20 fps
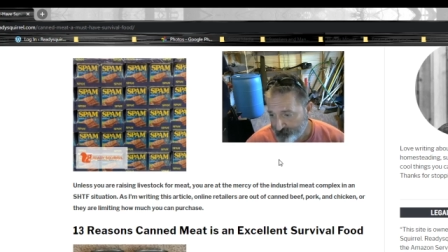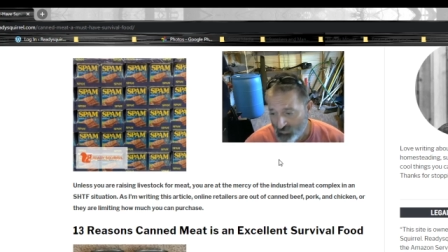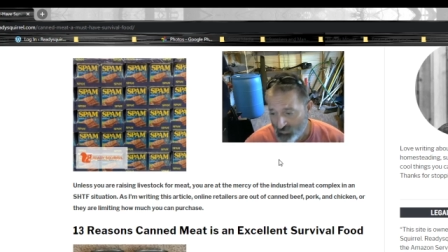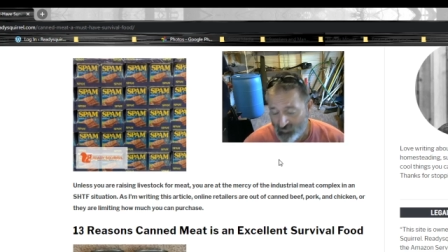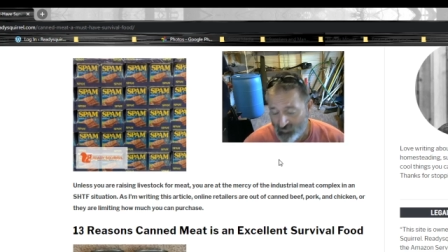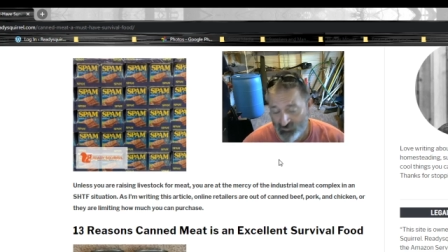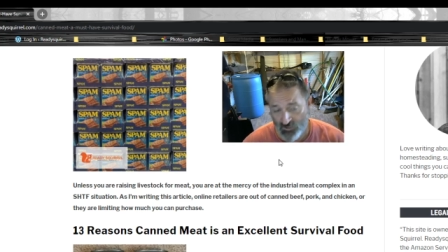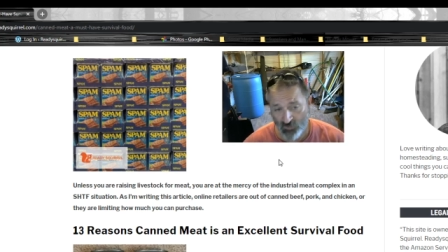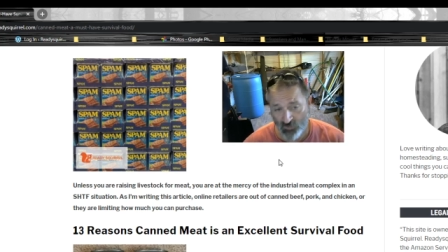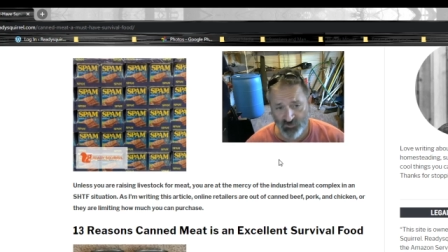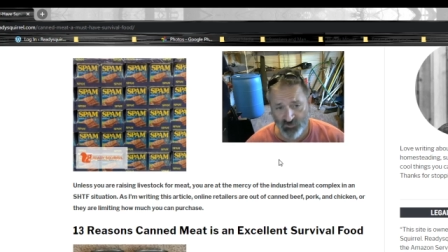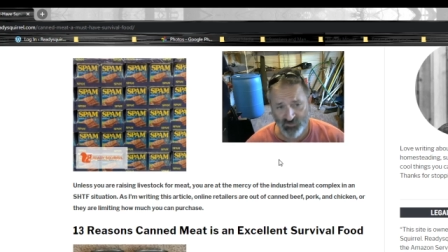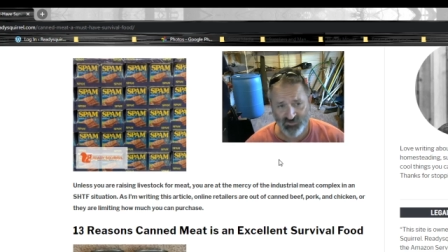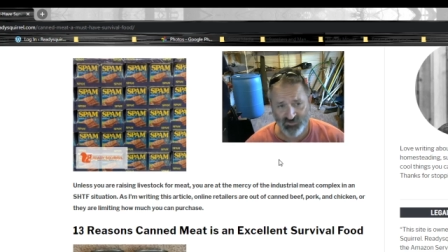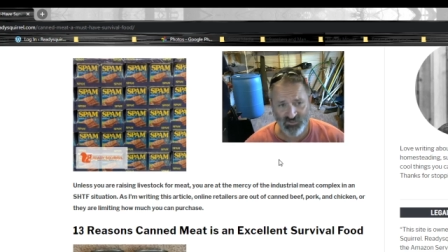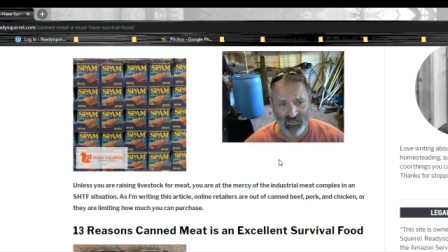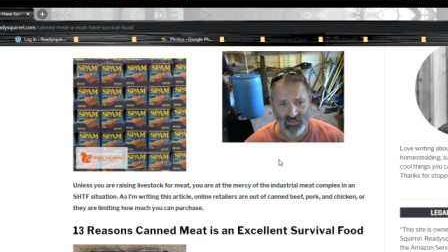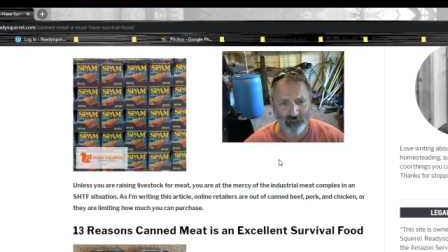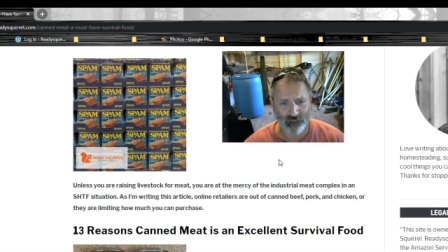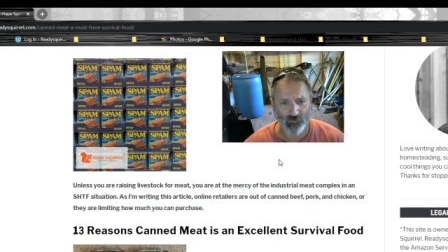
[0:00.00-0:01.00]
So
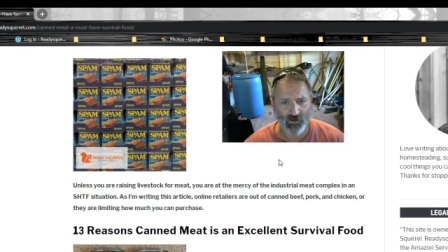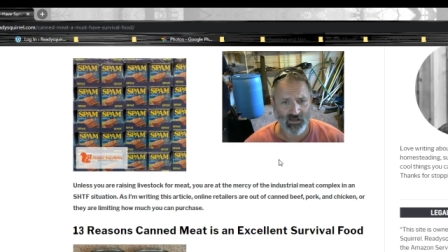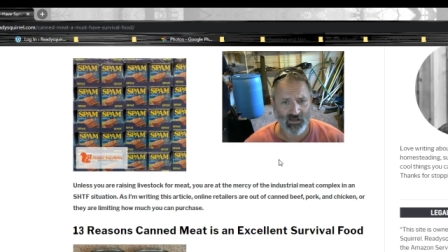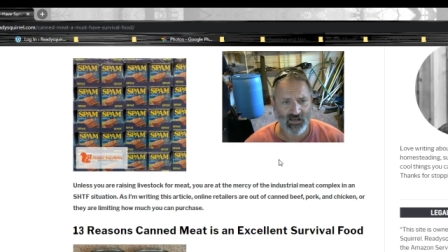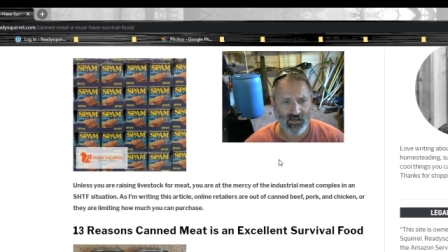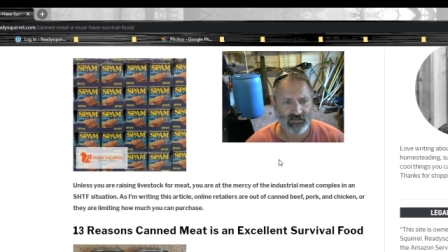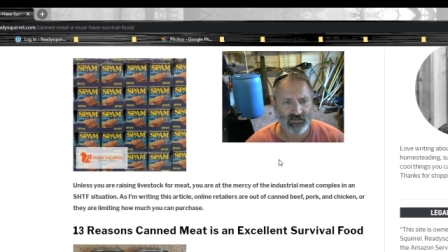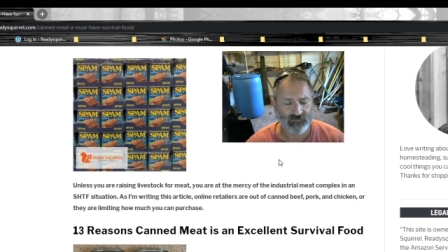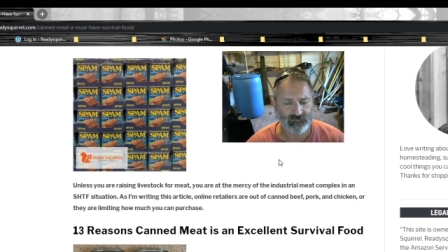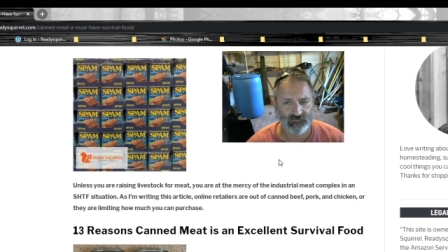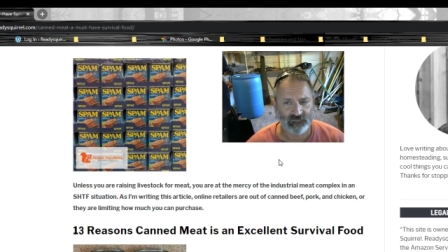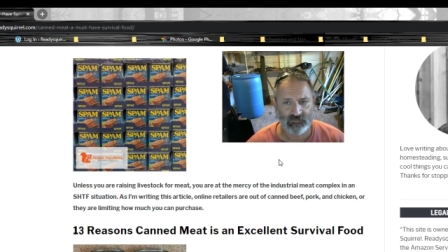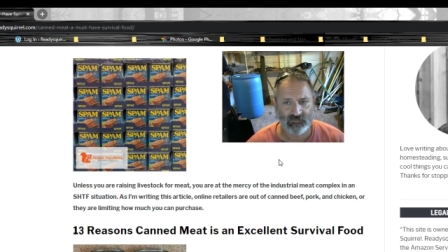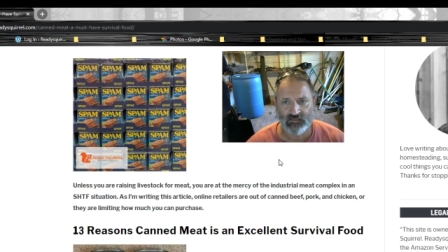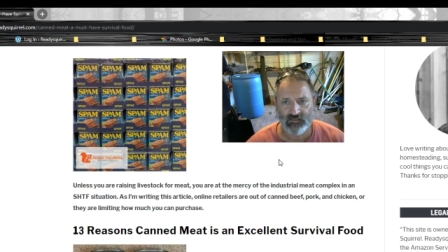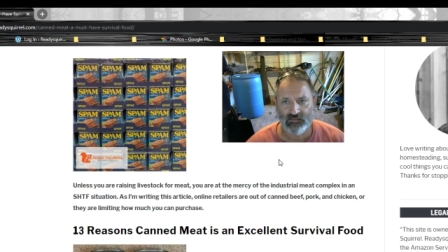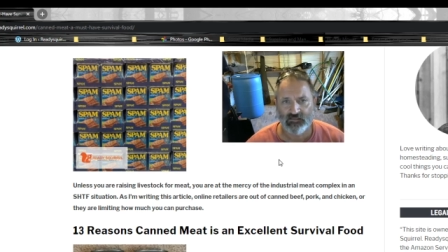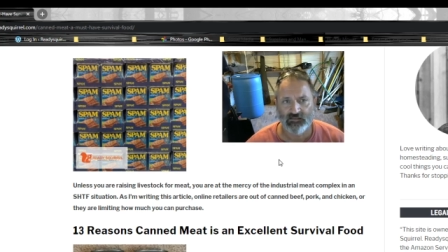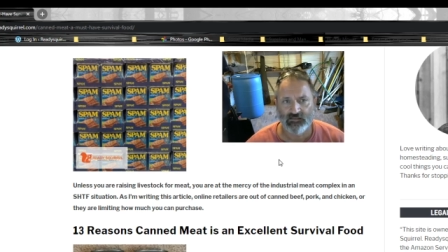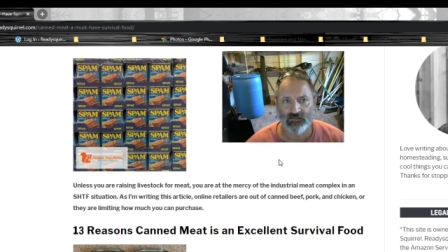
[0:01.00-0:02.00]
just an FYI,
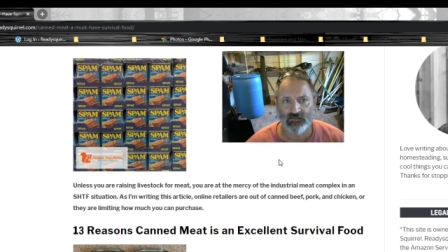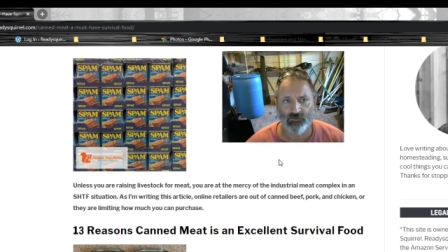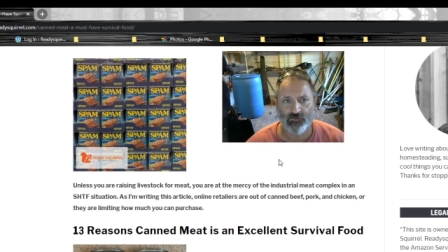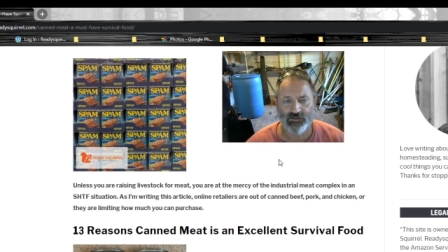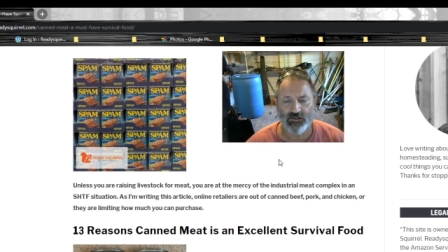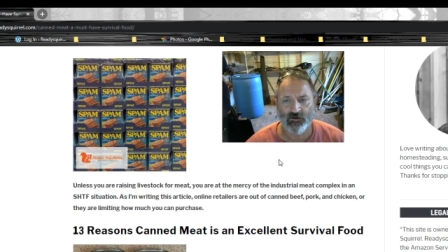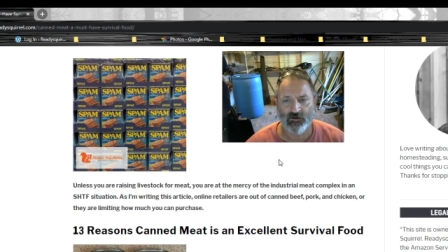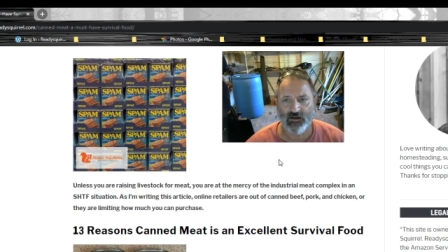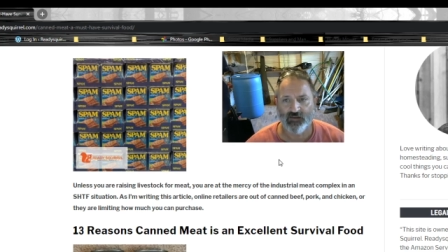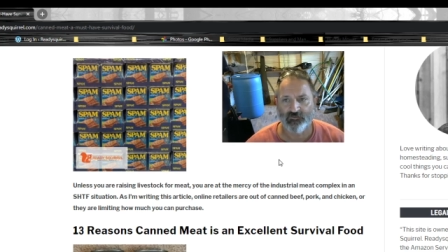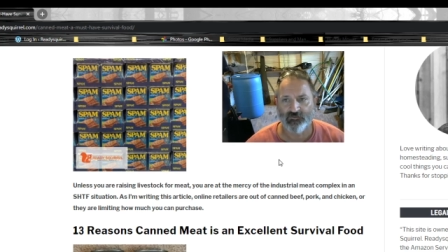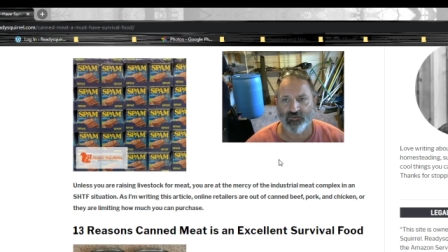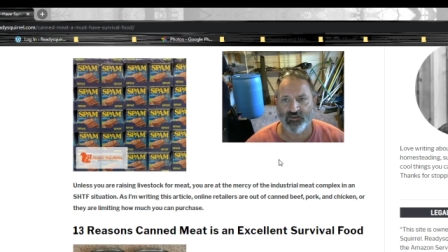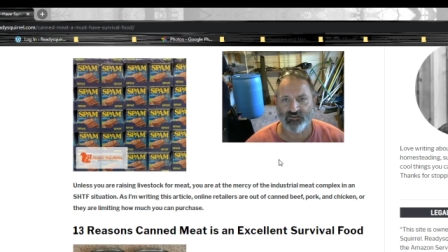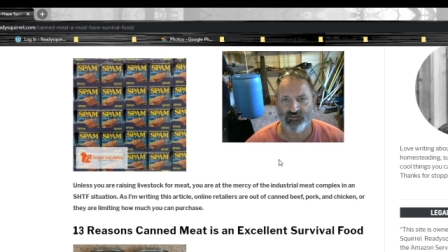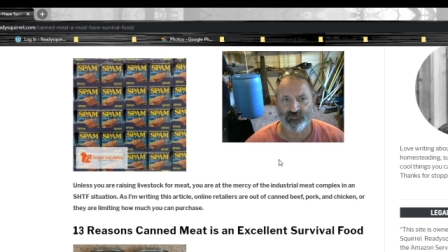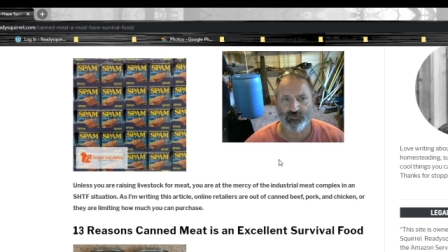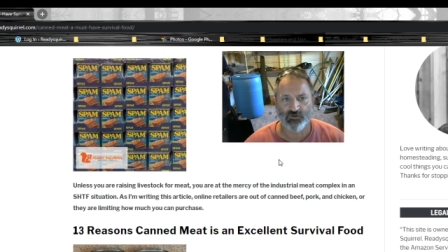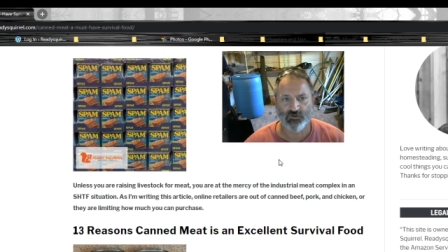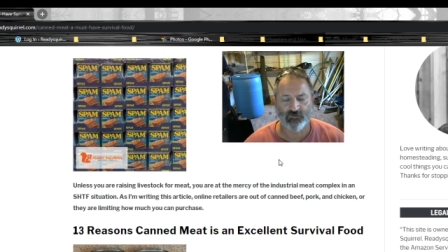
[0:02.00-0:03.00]
we know how
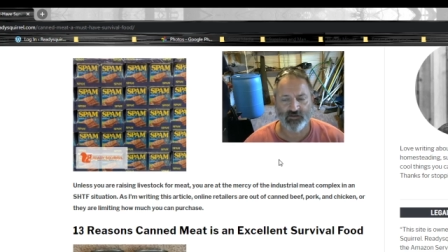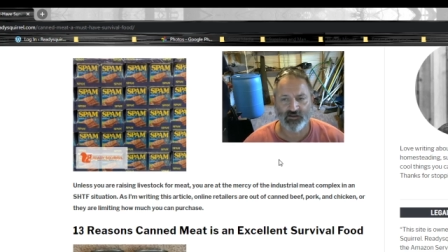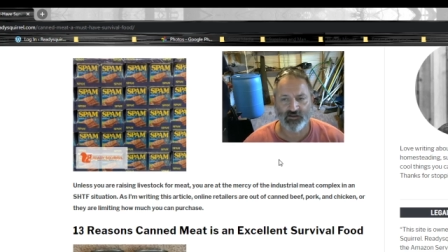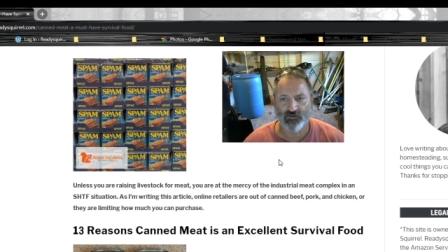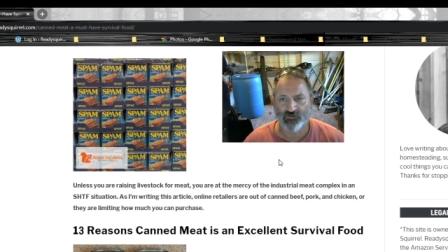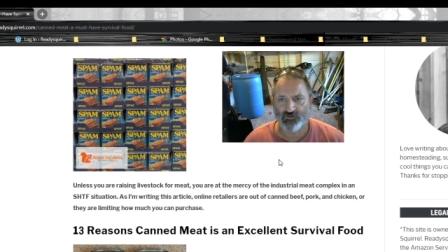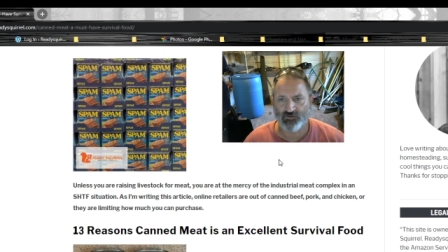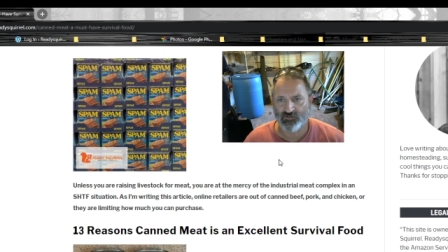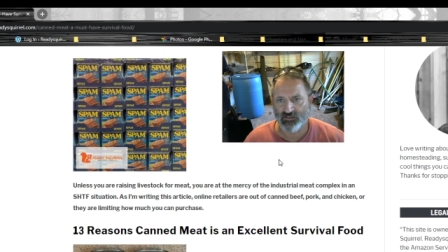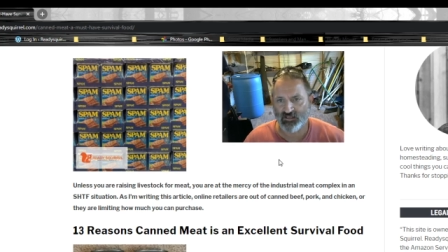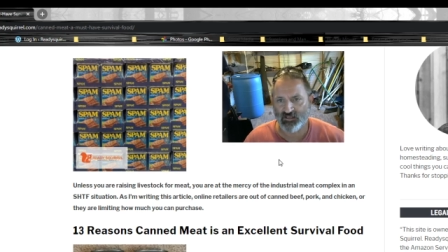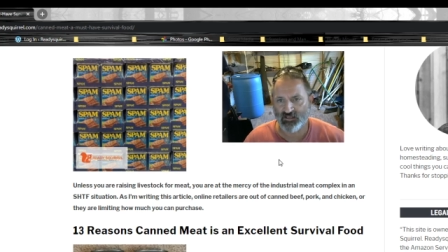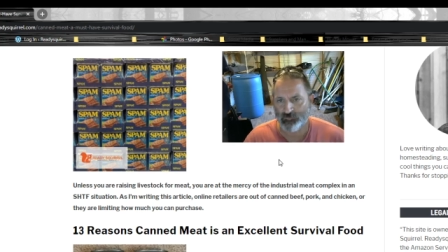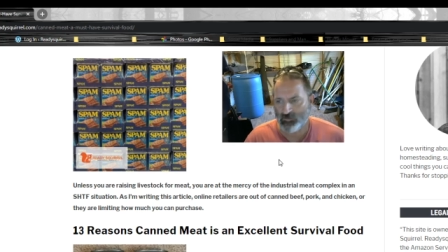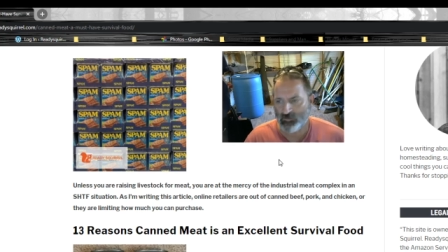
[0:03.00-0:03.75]
things move. I know there's a lot of